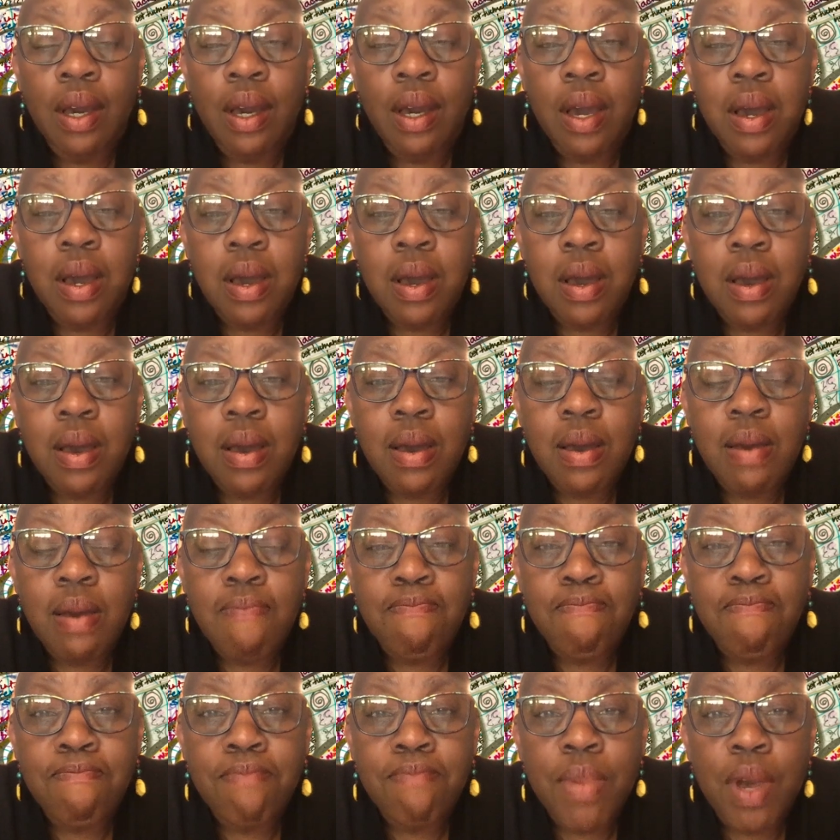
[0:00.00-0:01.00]

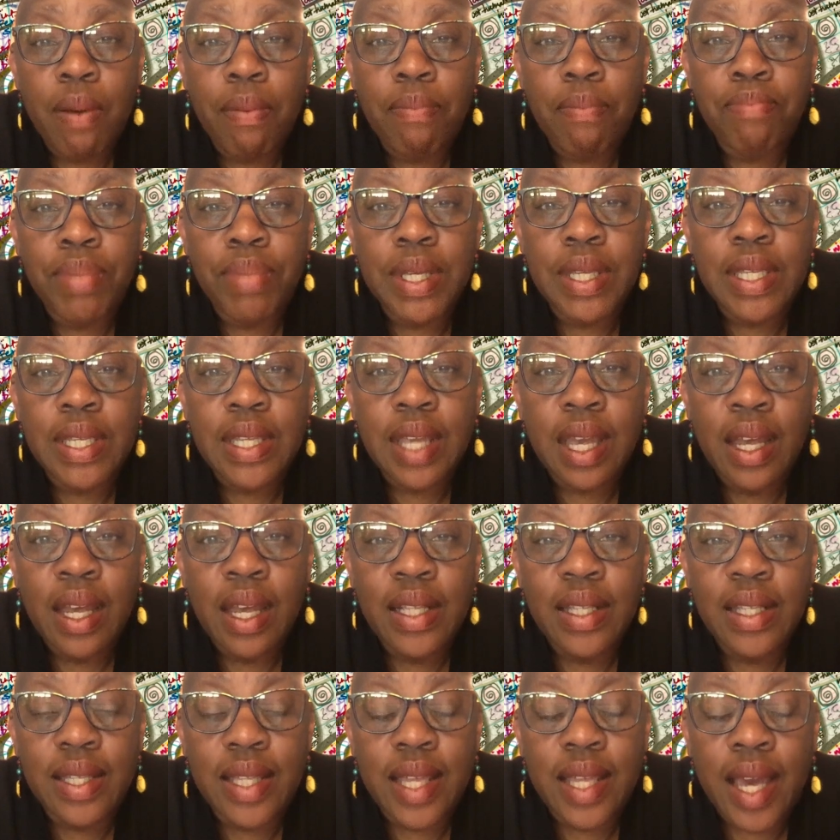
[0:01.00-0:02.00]
Um,
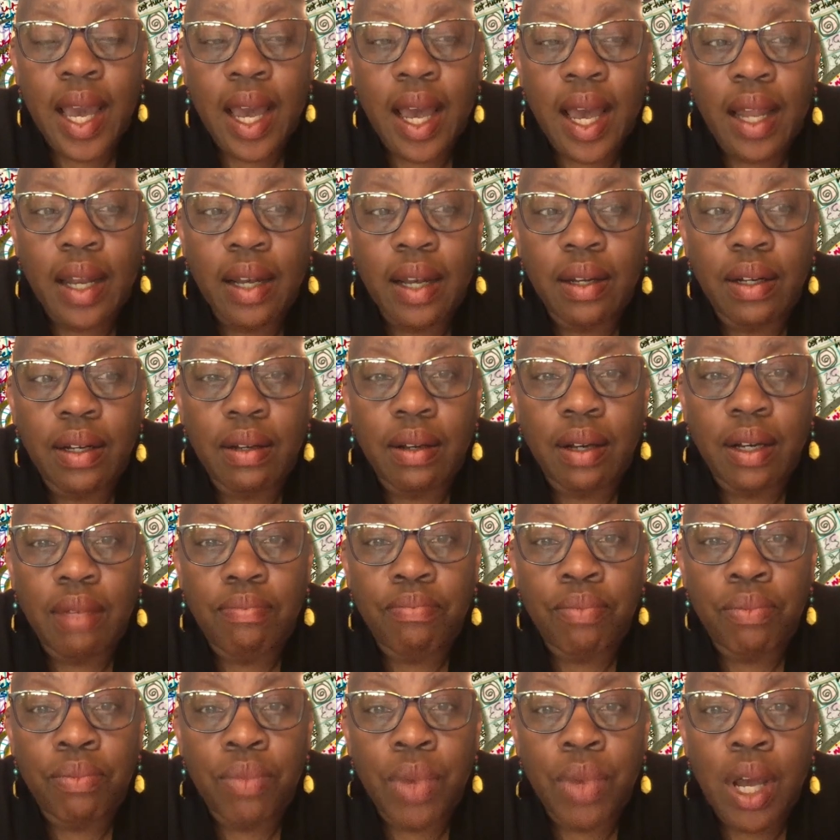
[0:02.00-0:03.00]
besides that,
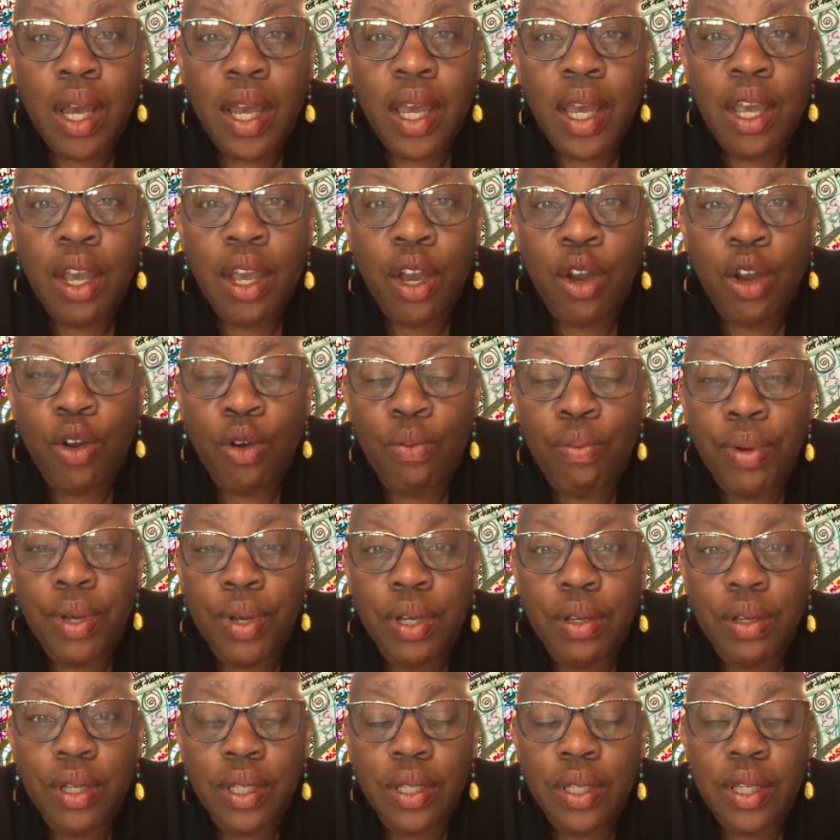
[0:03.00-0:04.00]
my hope,
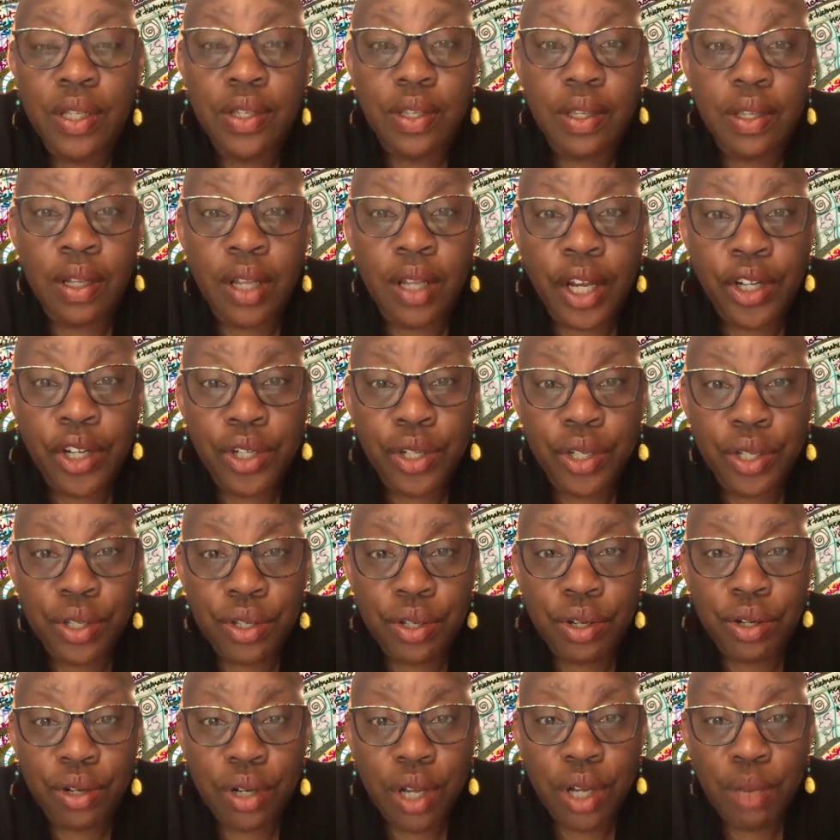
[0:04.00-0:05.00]
since elections
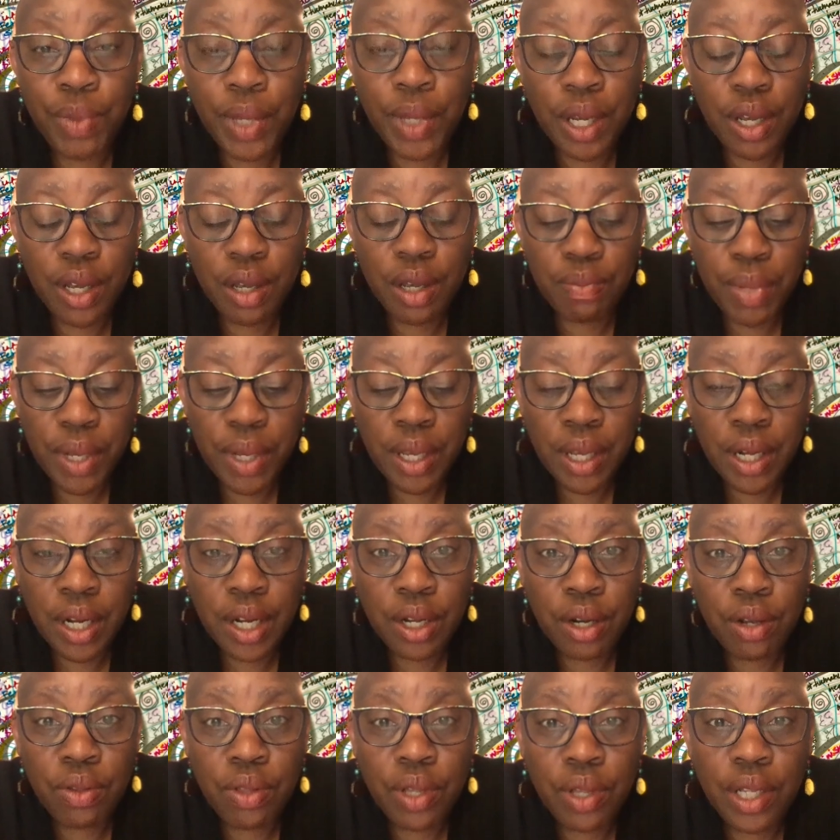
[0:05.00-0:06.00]
are coming up, and I
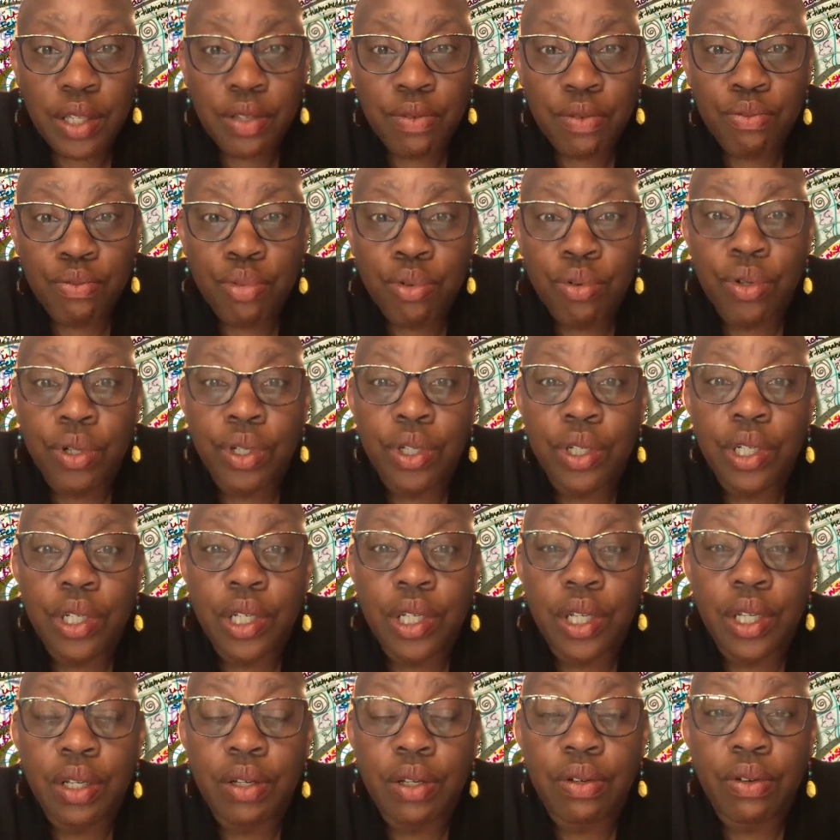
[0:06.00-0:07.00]
know that's important to
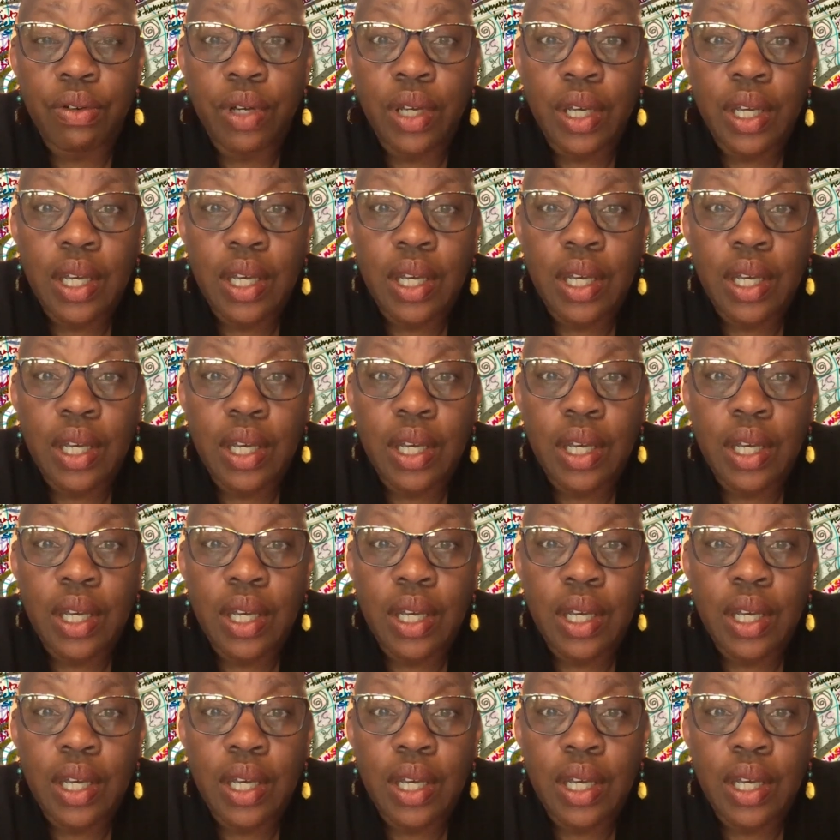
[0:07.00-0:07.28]
you,